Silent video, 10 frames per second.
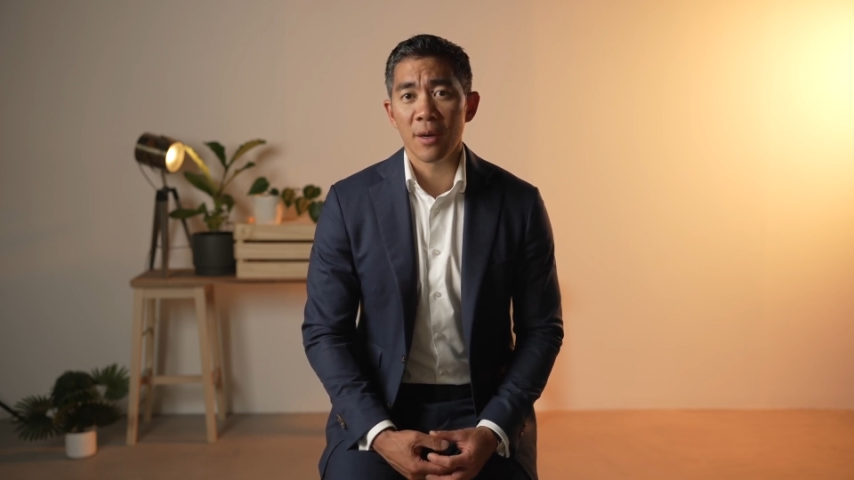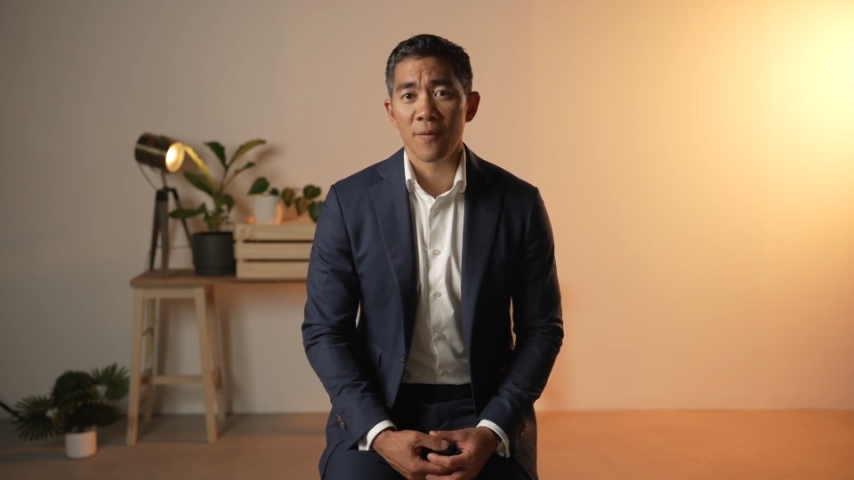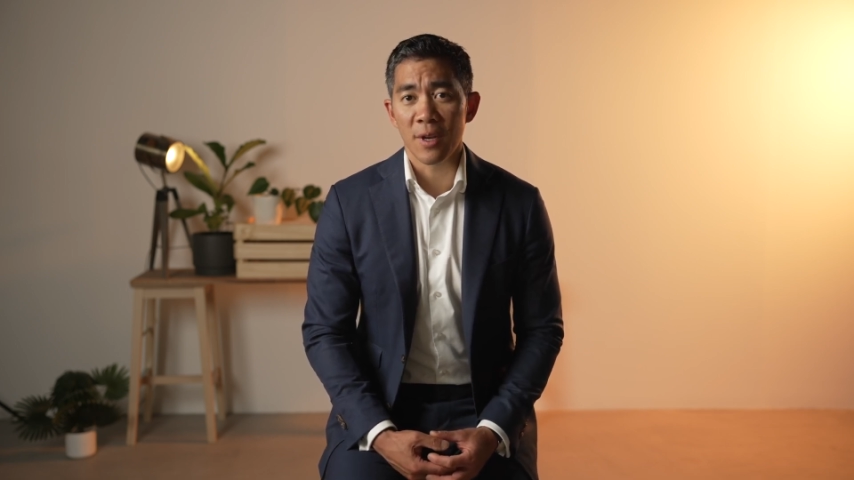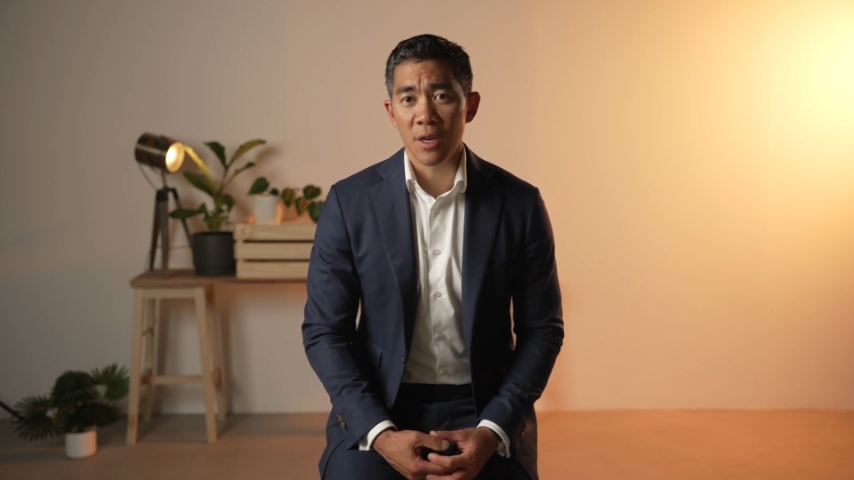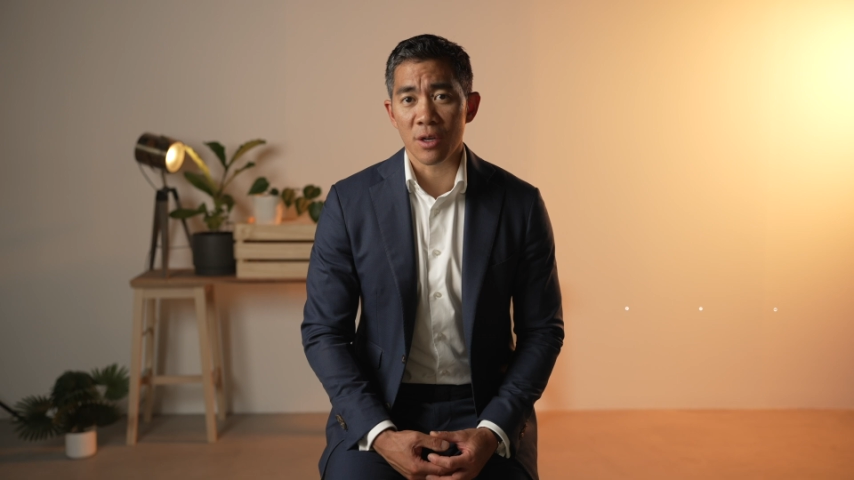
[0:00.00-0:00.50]

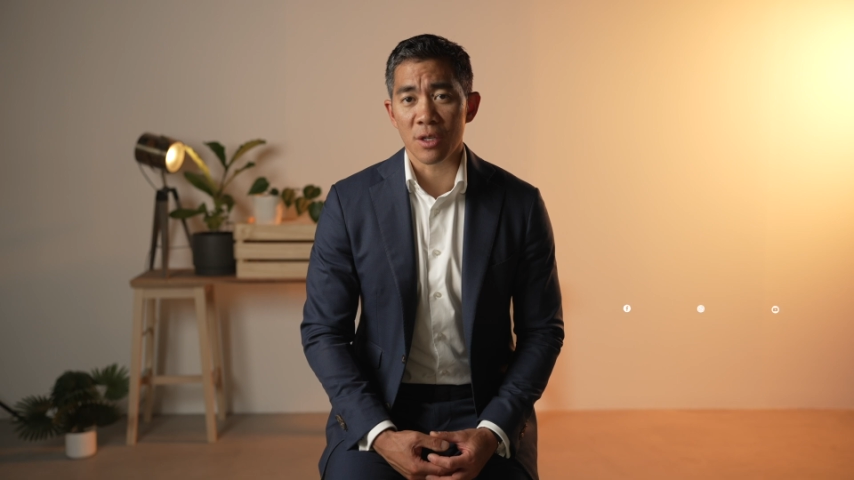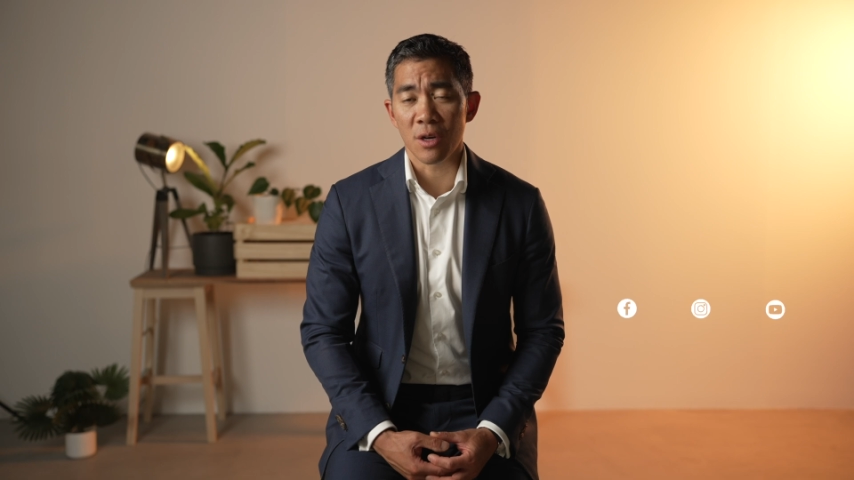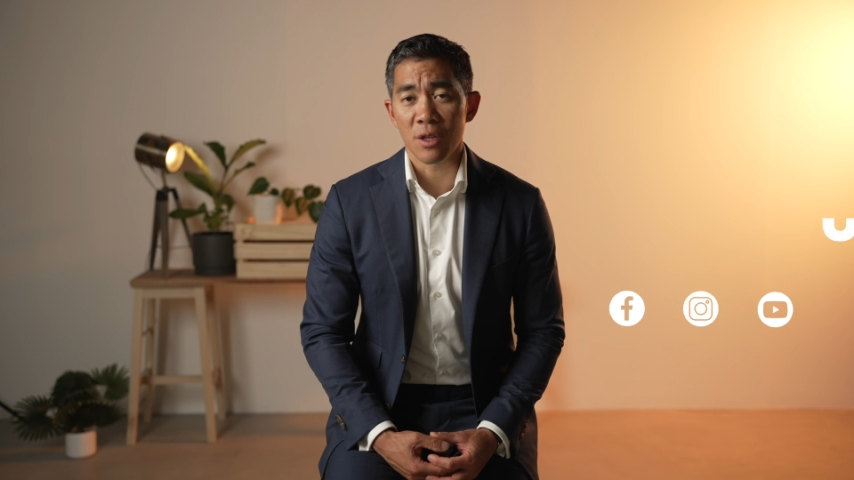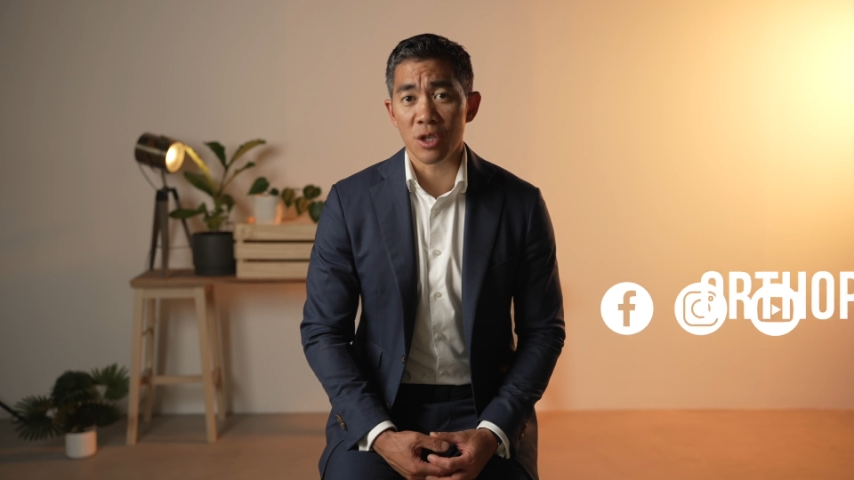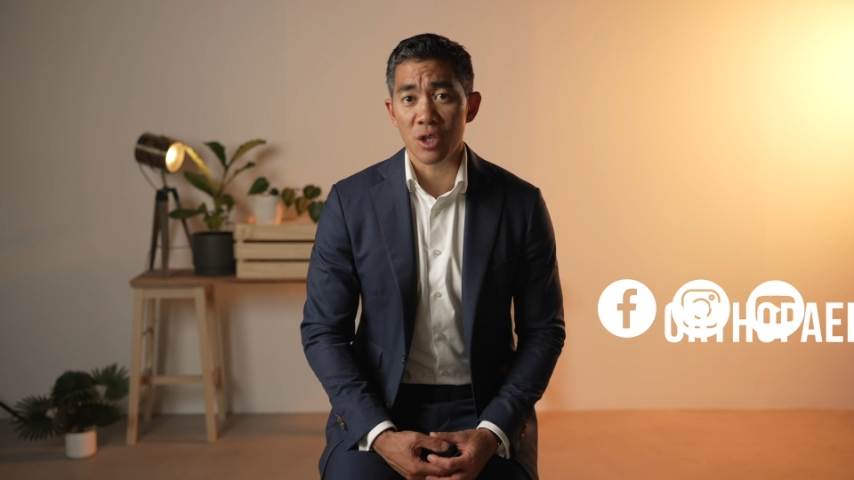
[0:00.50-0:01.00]
videos
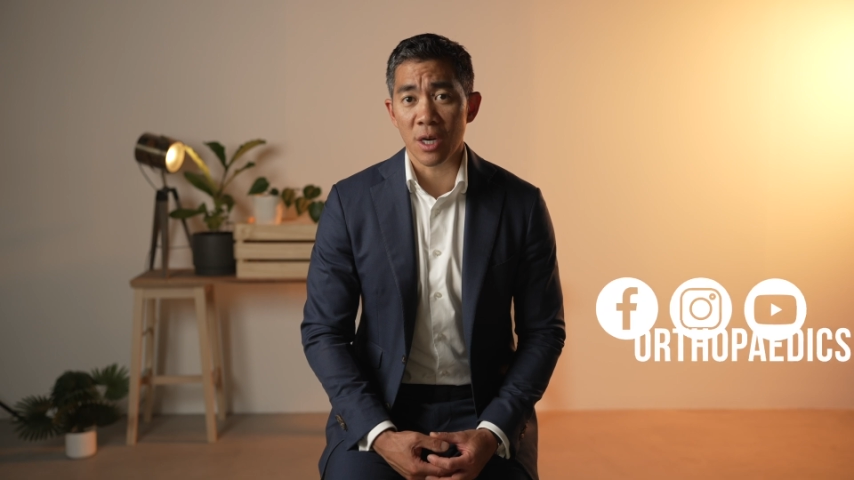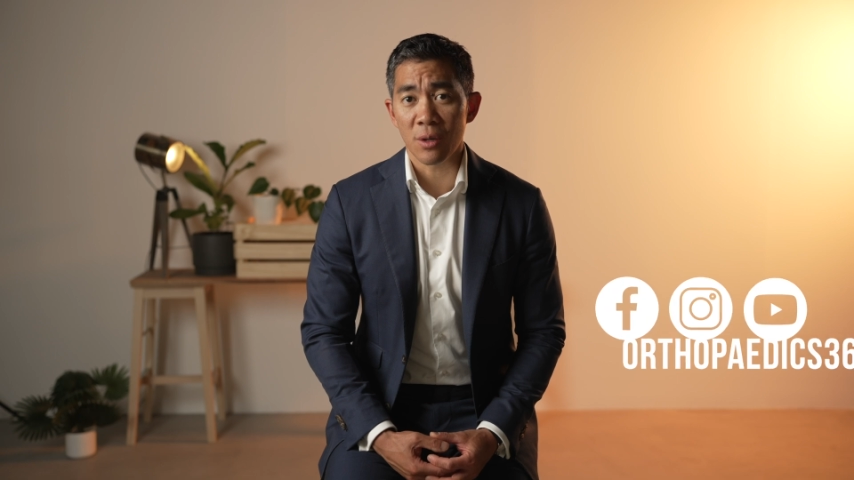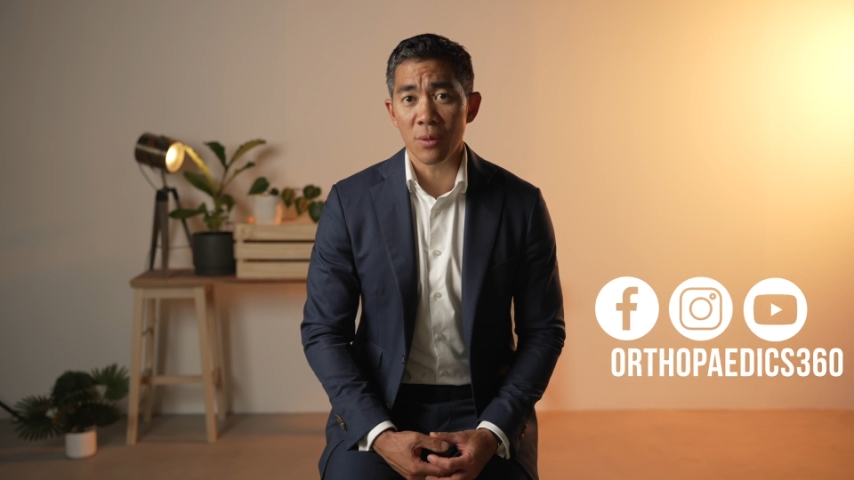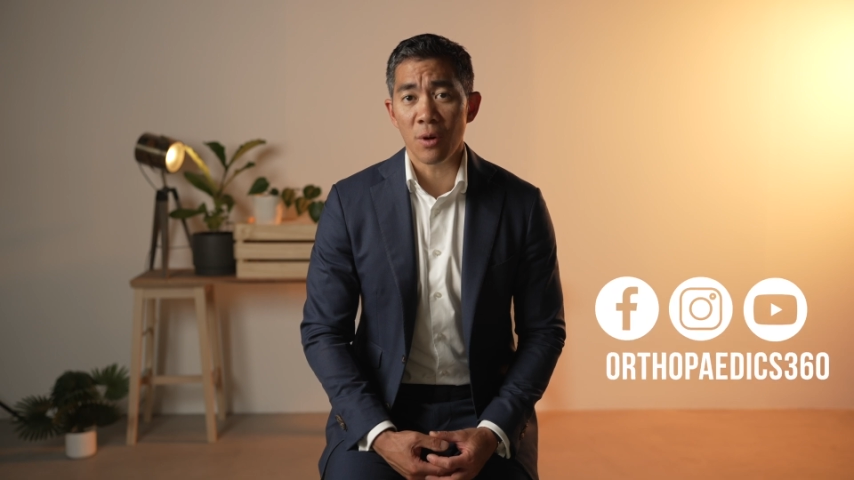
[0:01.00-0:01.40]
on this channel